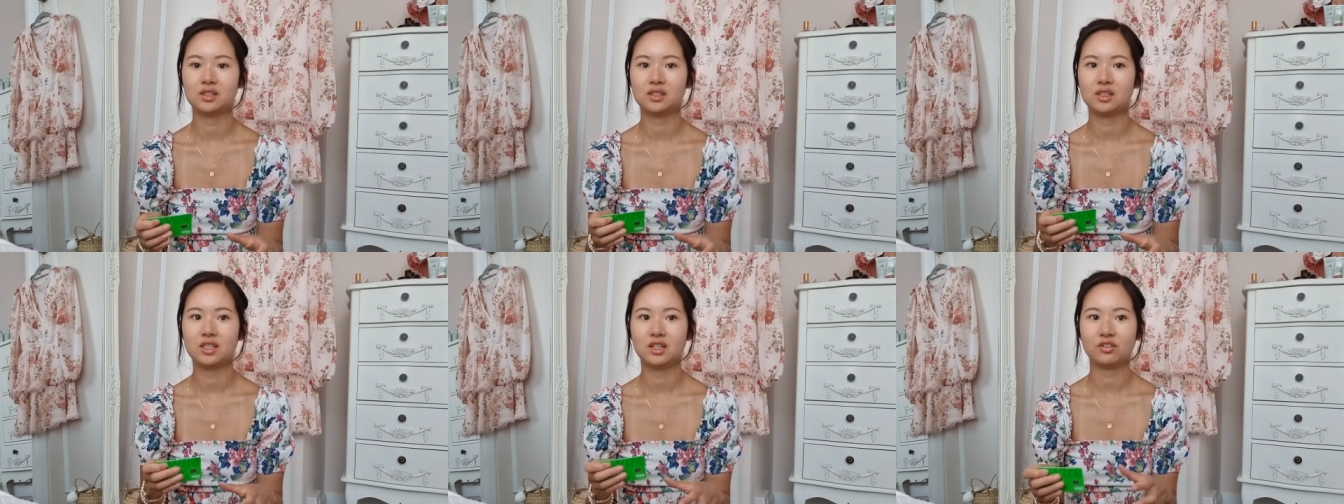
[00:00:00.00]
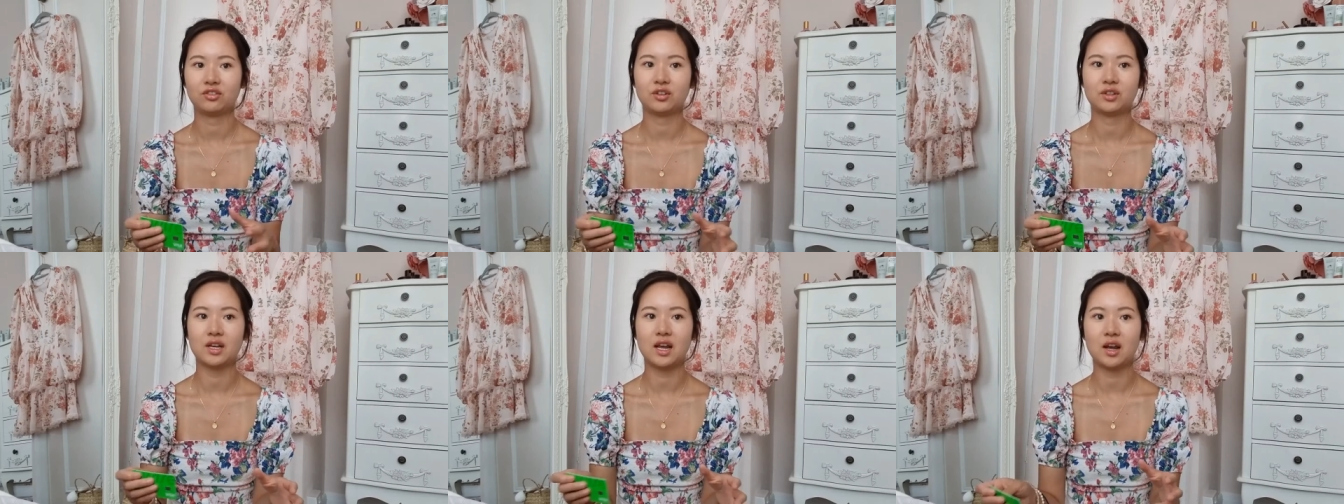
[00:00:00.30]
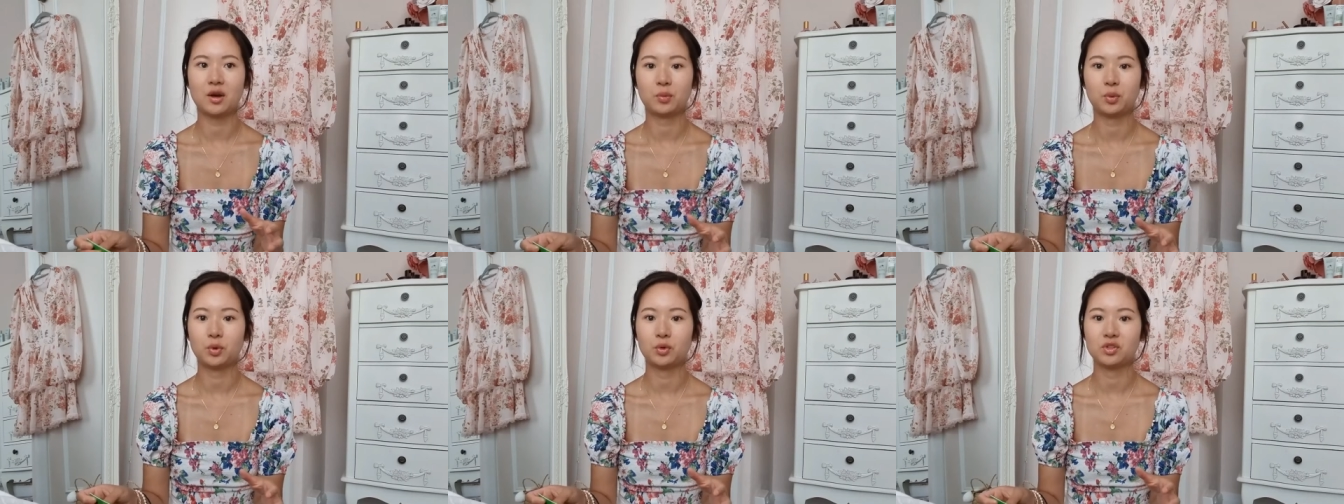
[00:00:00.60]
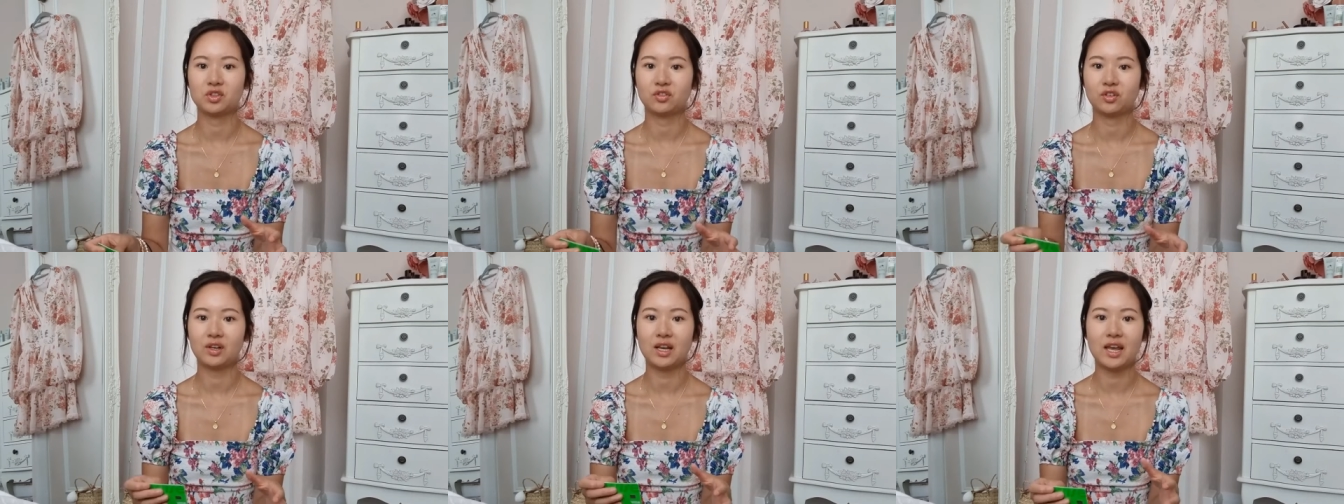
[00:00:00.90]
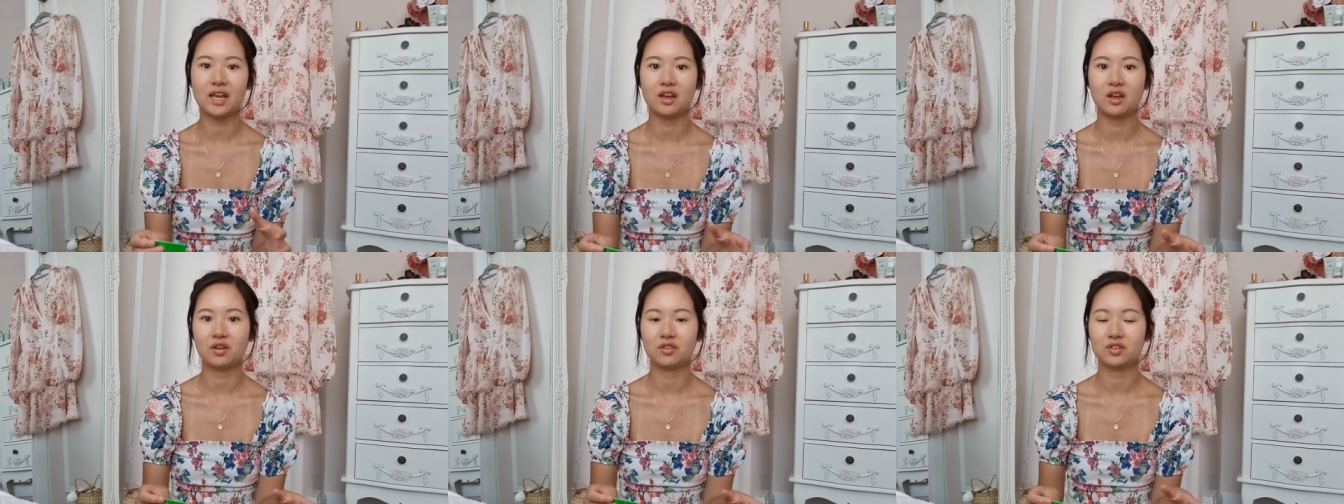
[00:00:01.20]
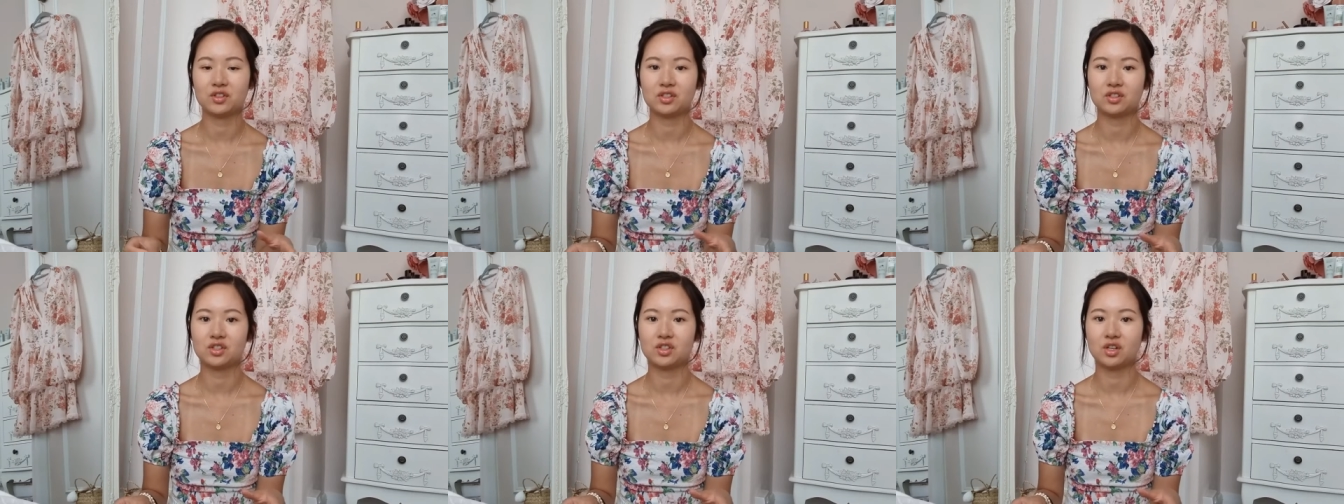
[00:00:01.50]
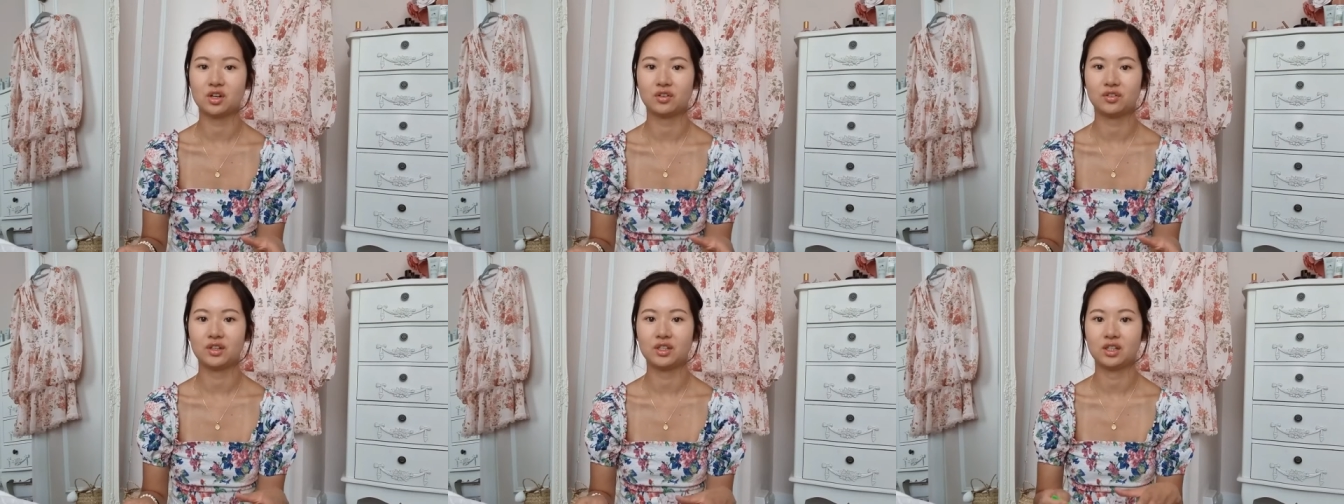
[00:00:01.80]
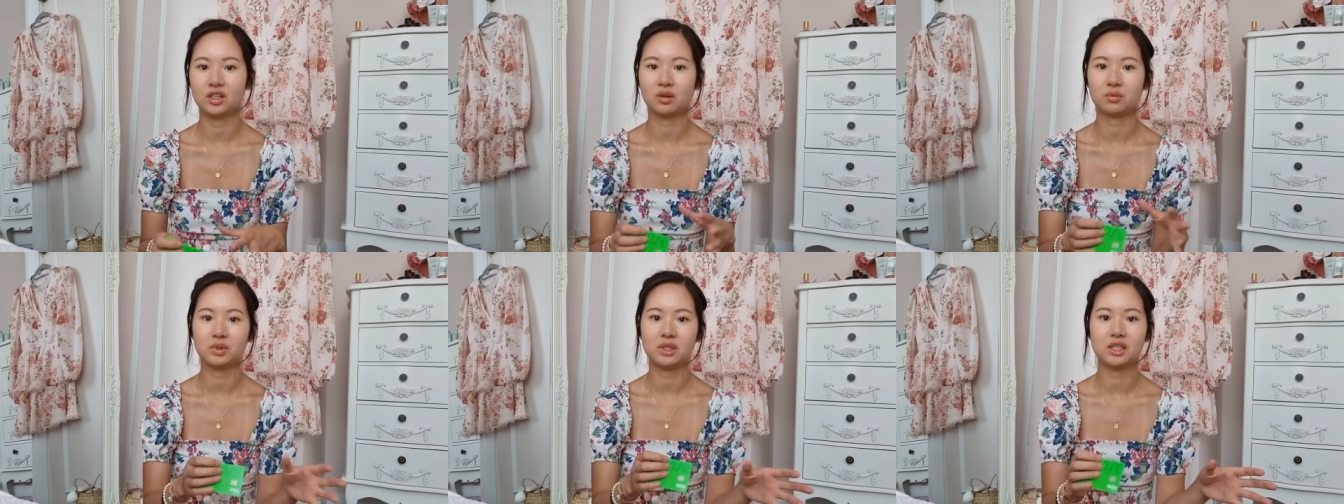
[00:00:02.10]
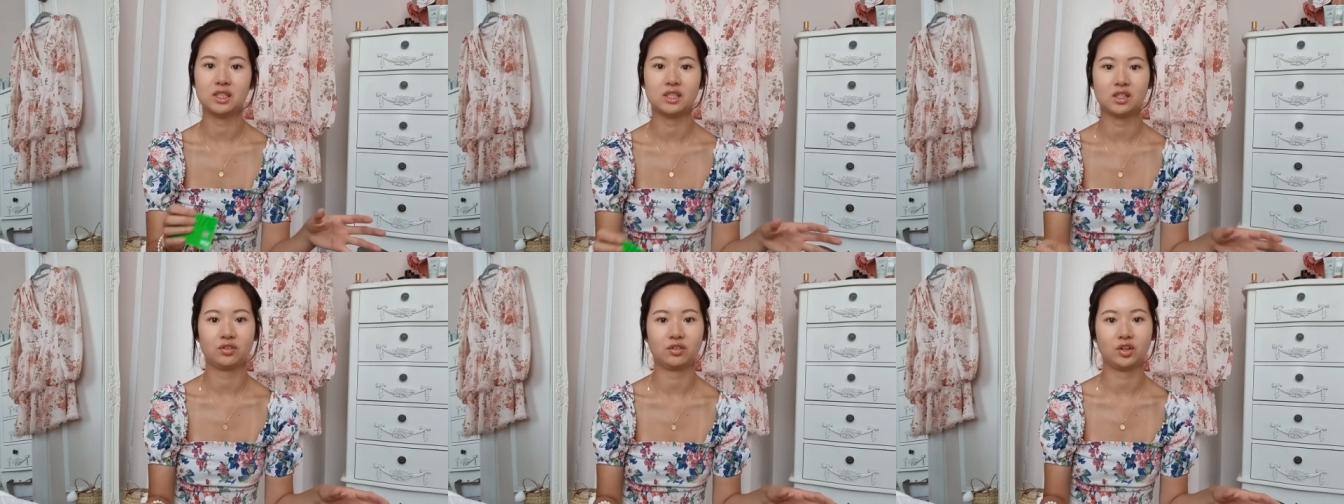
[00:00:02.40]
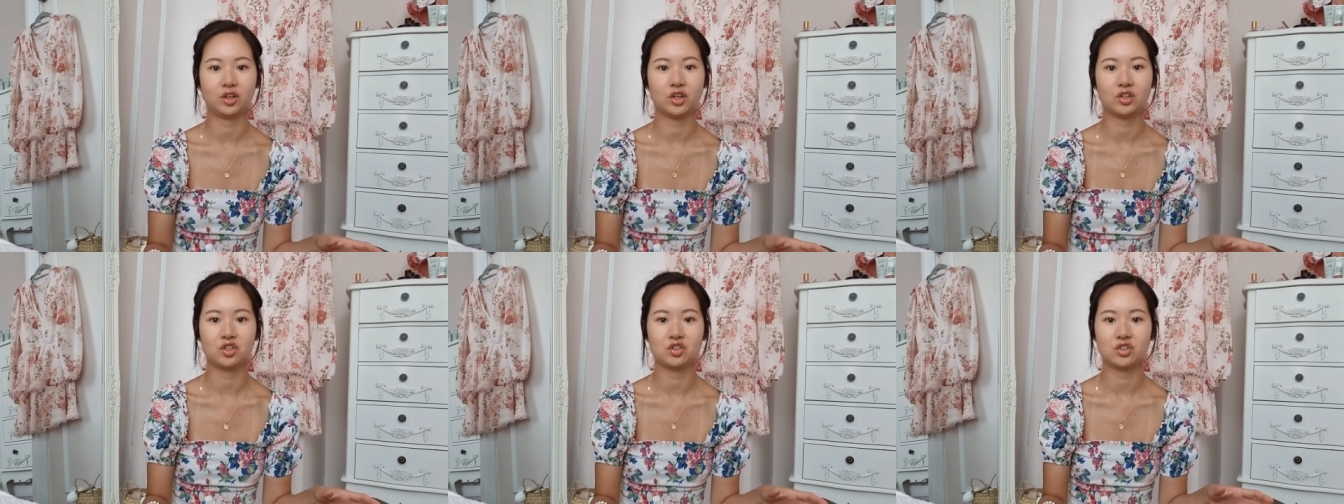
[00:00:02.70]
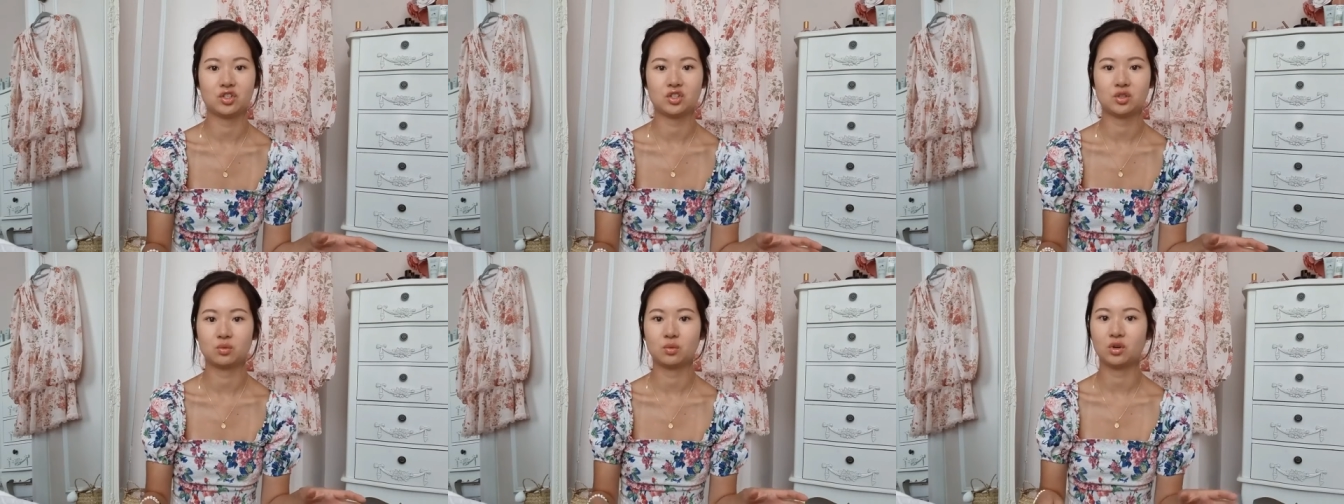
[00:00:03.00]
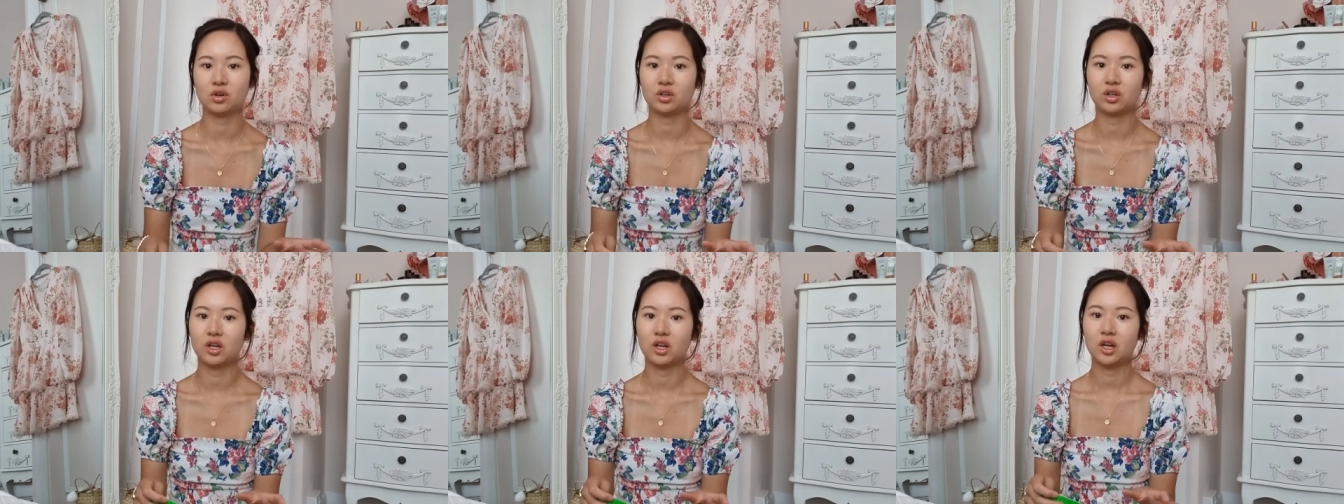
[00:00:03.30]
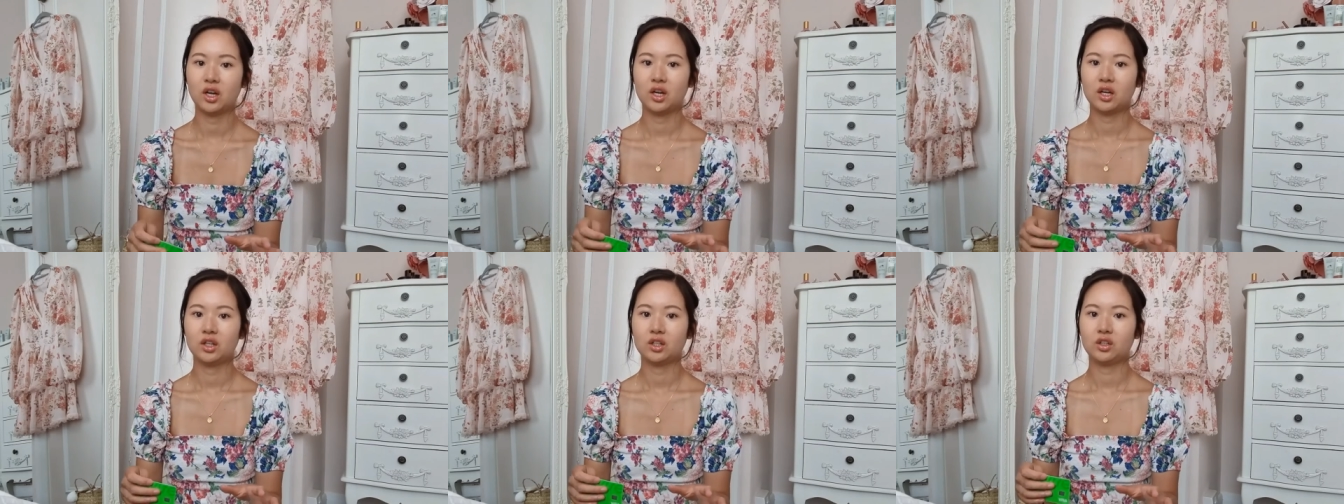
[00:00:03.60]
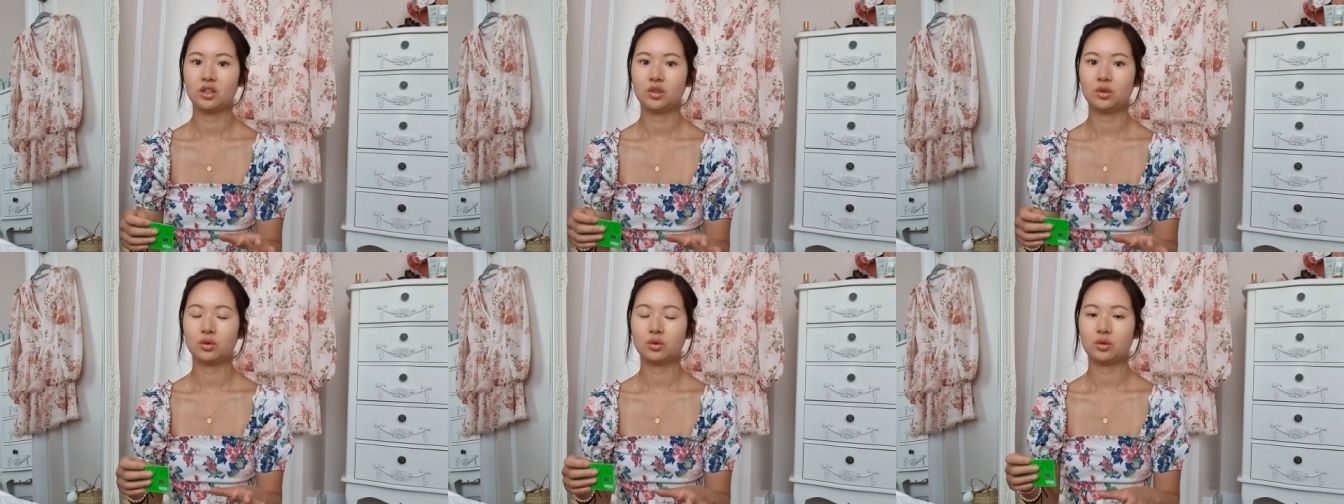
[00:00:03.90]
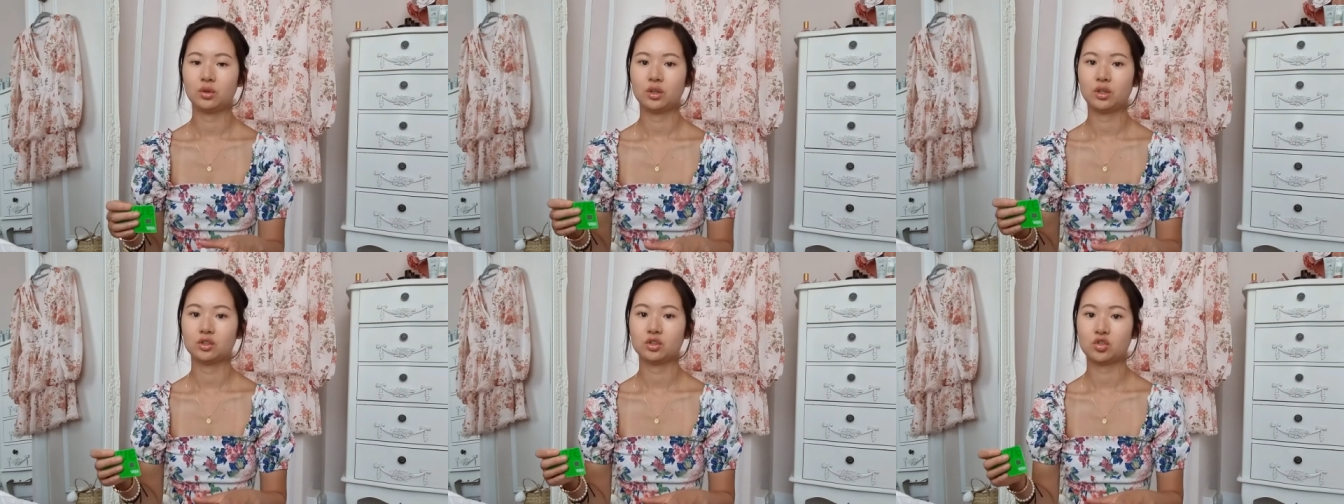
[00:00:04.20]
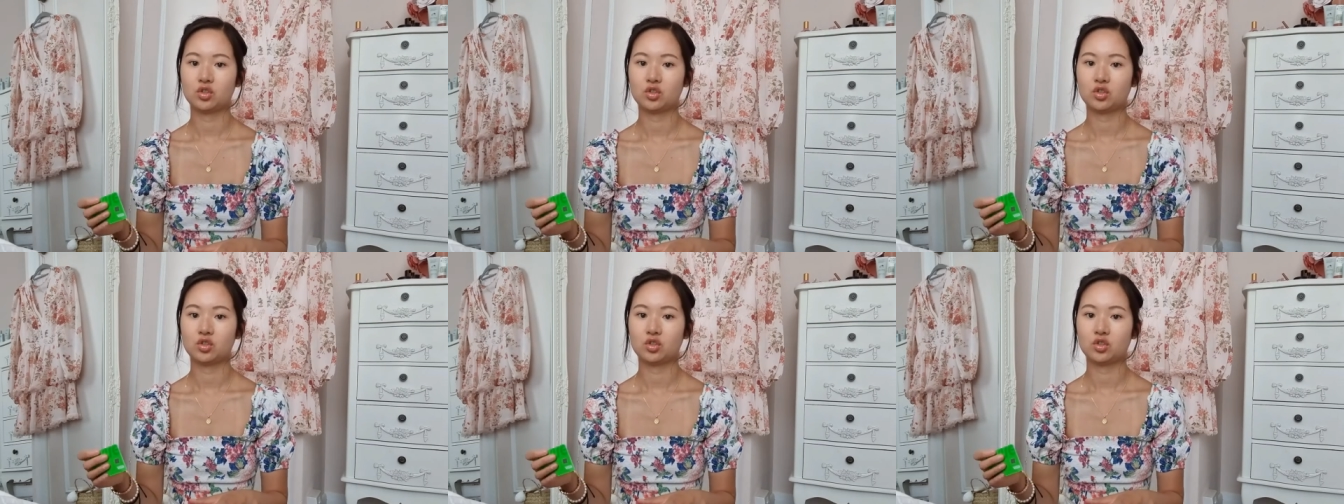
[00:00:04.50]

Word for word: different airports for layovers and stuff in a completely different country to what you're